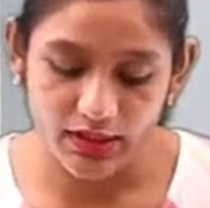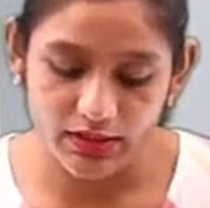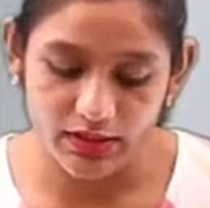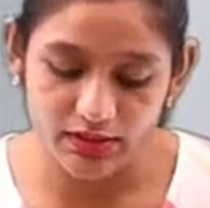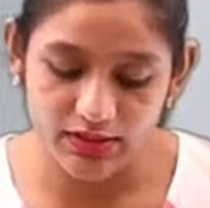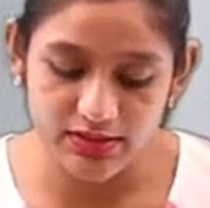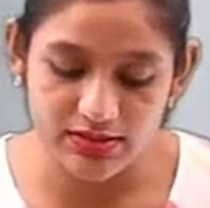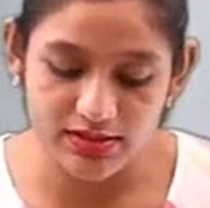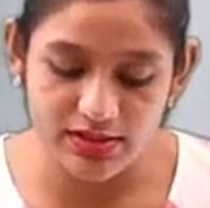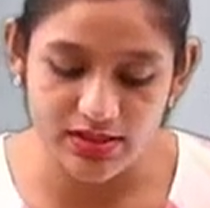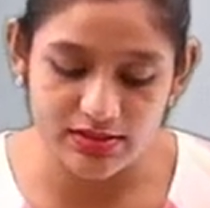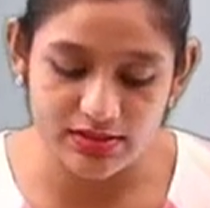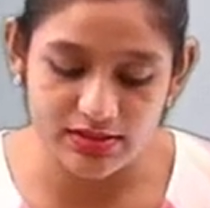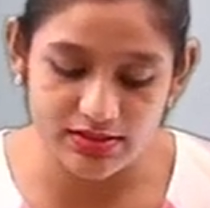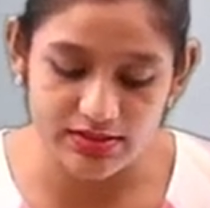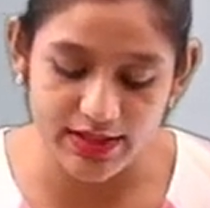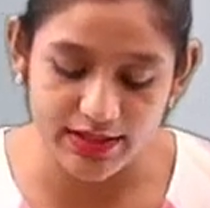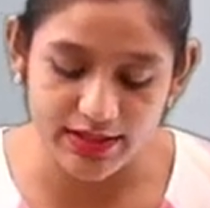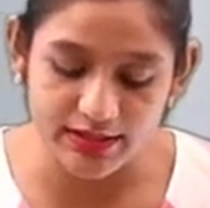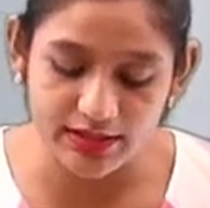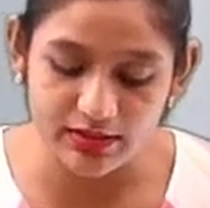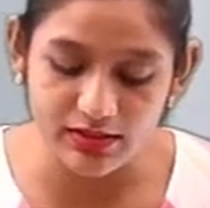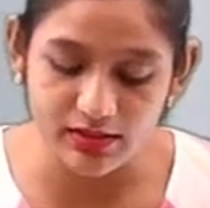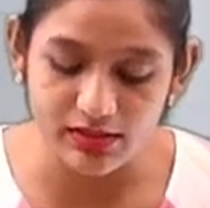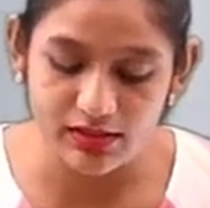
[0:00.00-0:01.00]
These are the
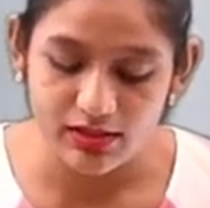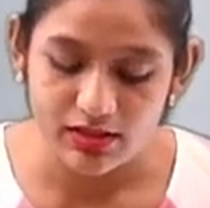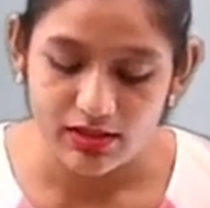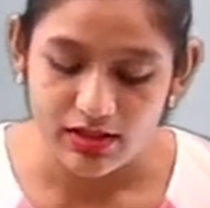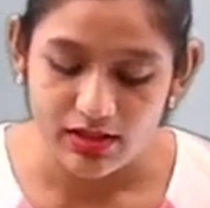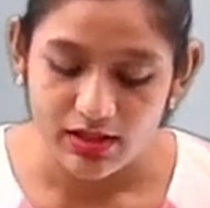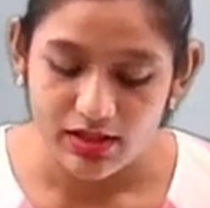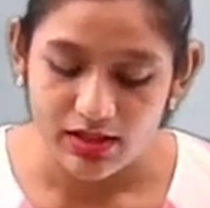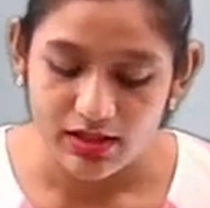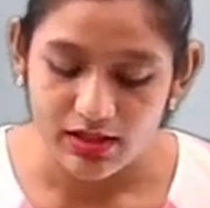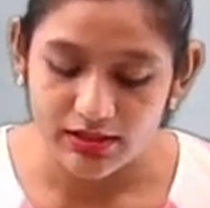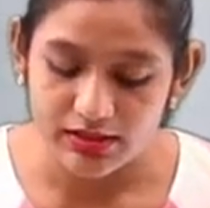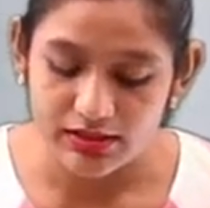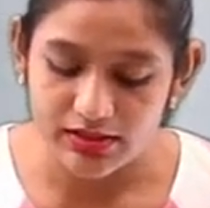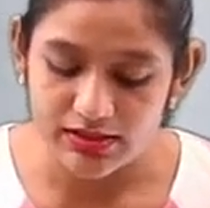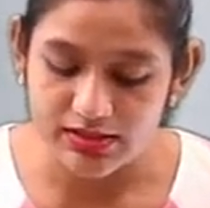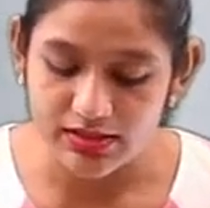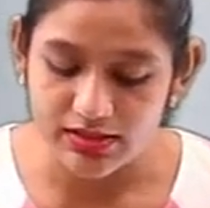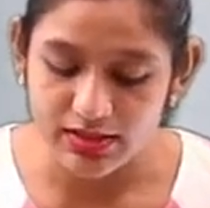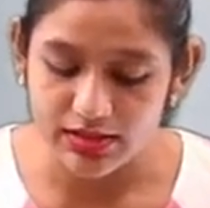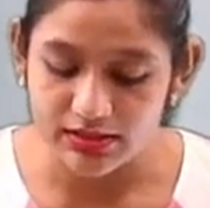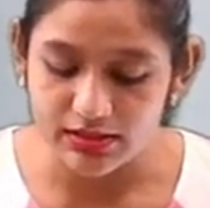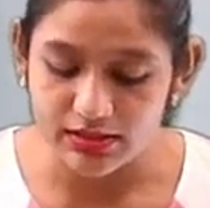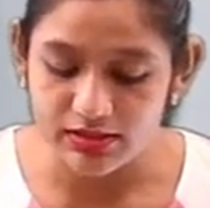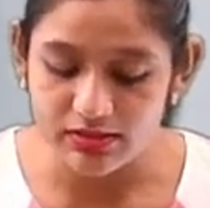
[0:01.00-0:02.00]
cycle and these
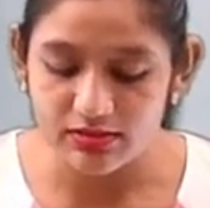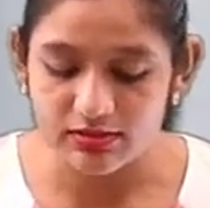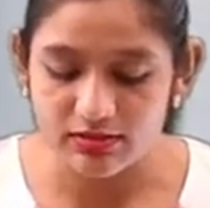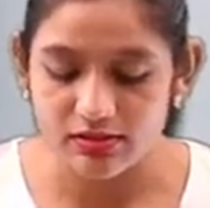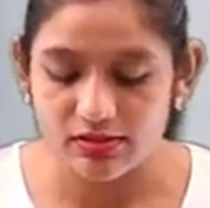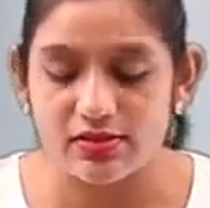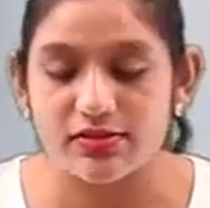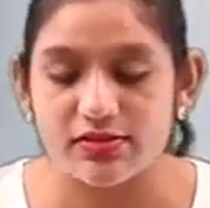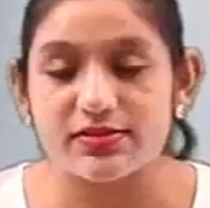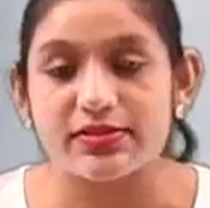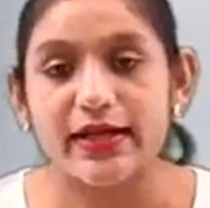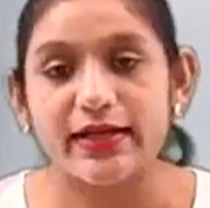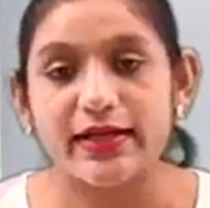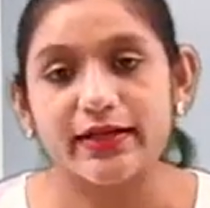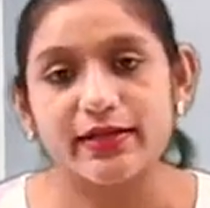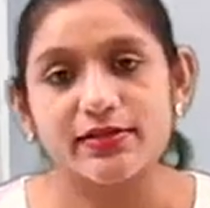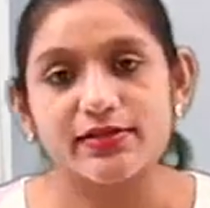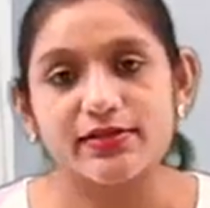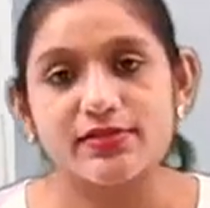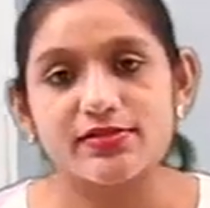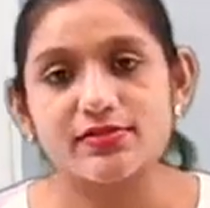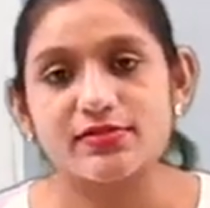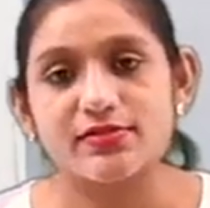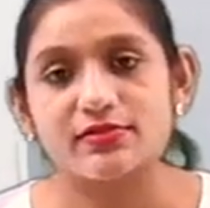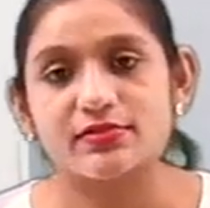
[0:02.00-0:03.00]
are the
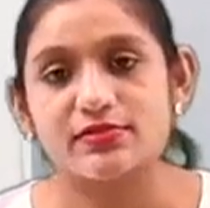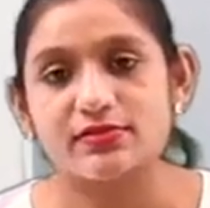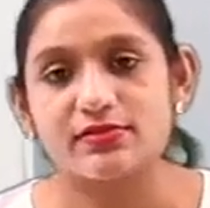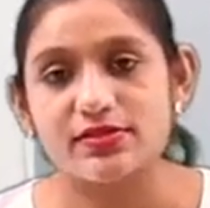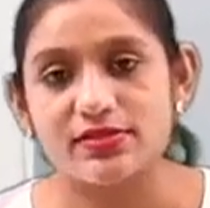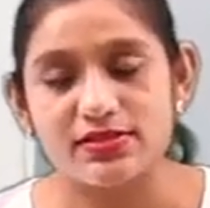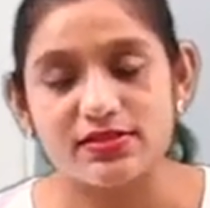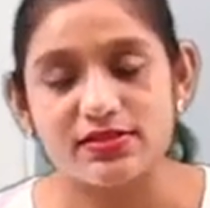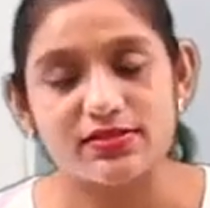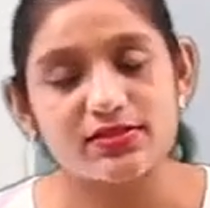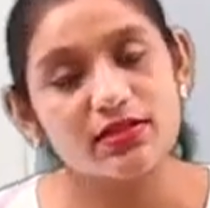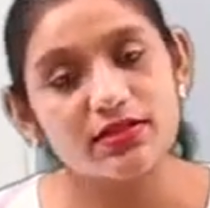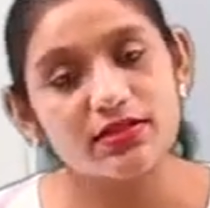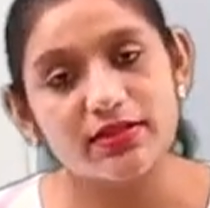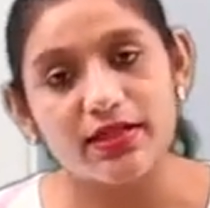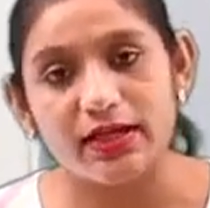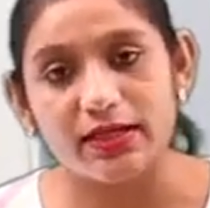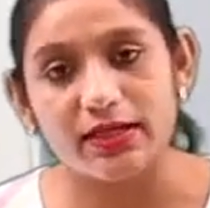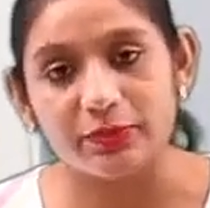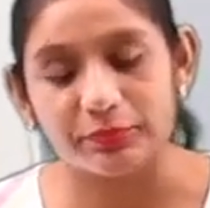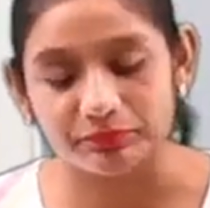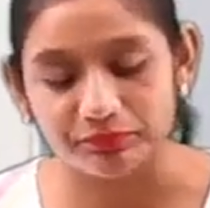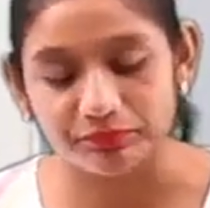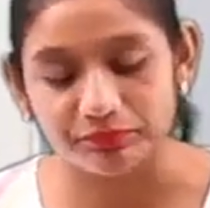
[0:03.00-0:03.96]
seconds. This is the time.